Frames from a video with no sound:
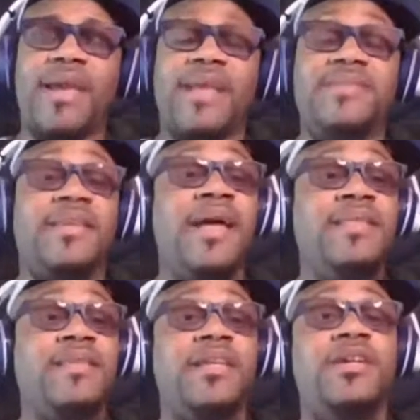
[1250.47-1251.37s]
it's a
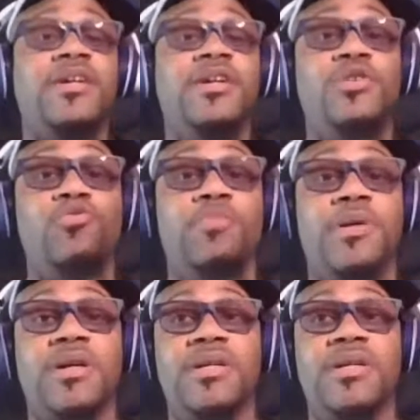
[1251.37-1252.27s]
lot that he could do
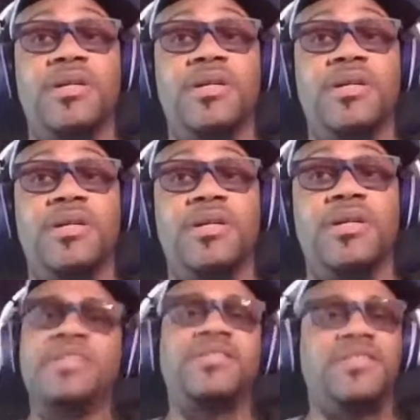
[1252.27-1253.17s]
because
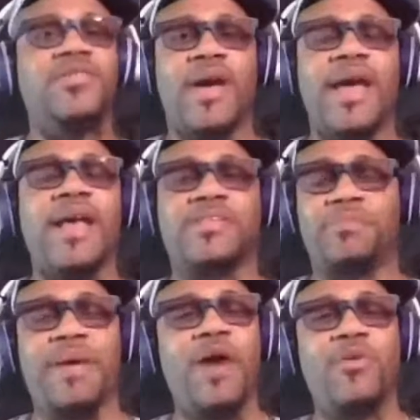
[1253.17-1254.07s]
he still has the
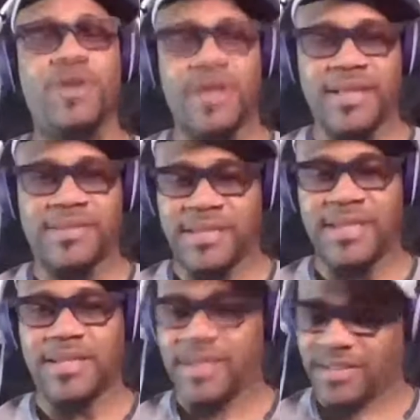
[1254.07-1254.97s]
power of that
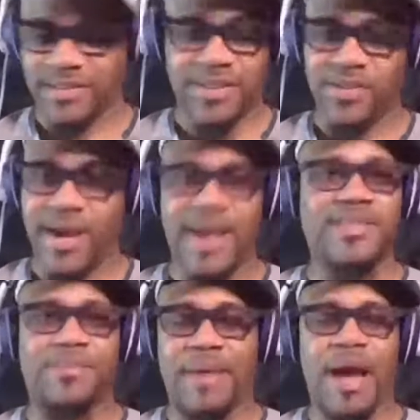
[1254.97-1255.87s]
seat. He still
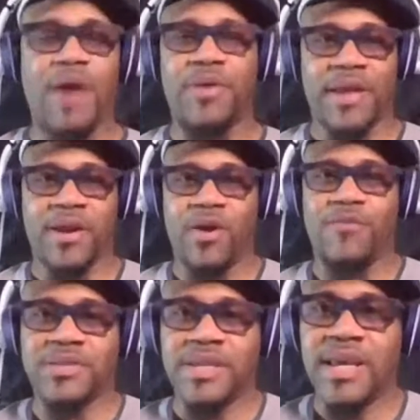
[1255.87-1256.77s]
has the power of that
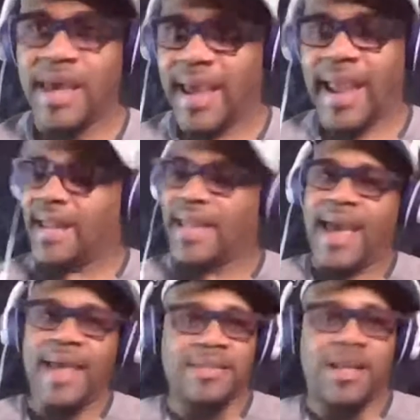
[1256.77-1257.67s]
office, and he
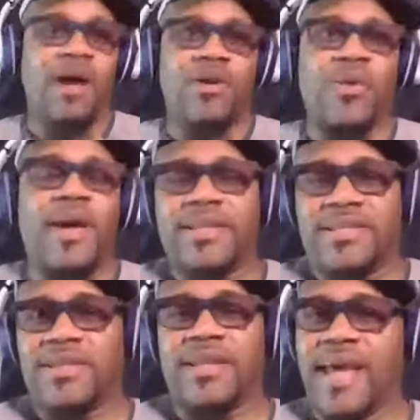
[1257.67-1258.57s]
has it all the way
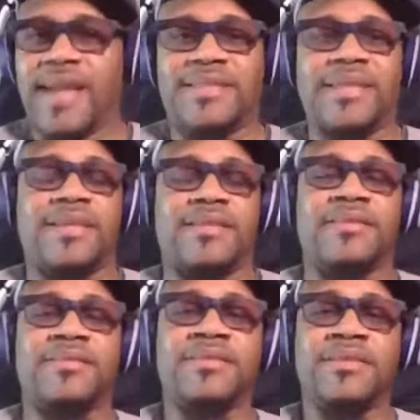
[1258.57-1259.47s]
till the 19th.
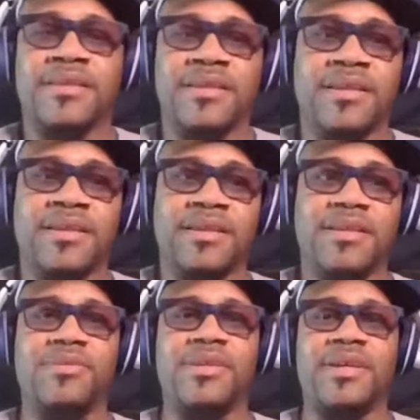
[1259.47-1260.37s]

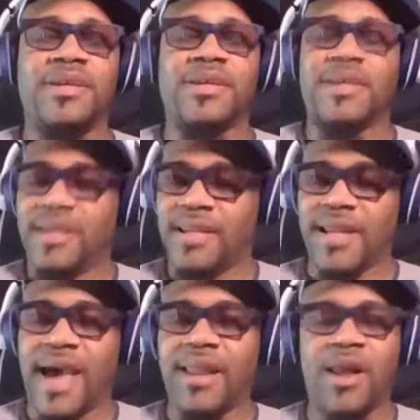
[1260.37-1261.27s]
You dig? He
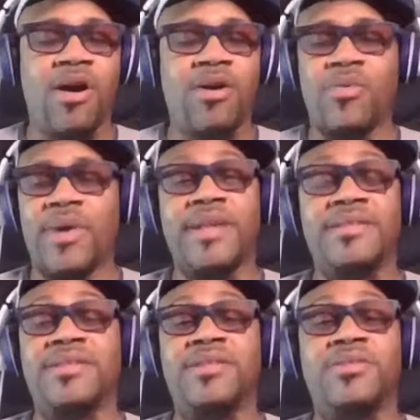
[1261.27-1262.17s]
got it all the way
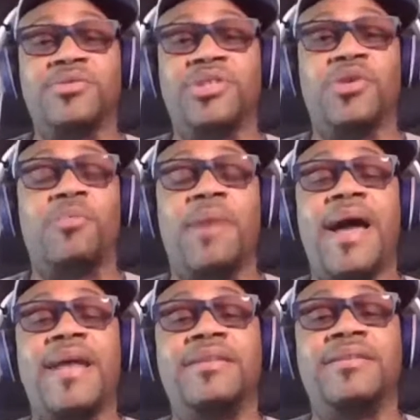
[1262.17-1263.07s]
till Joe
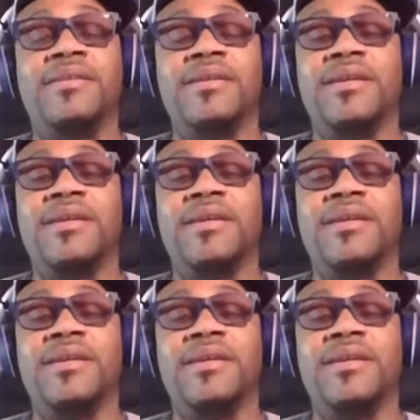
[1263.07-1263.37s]
Biden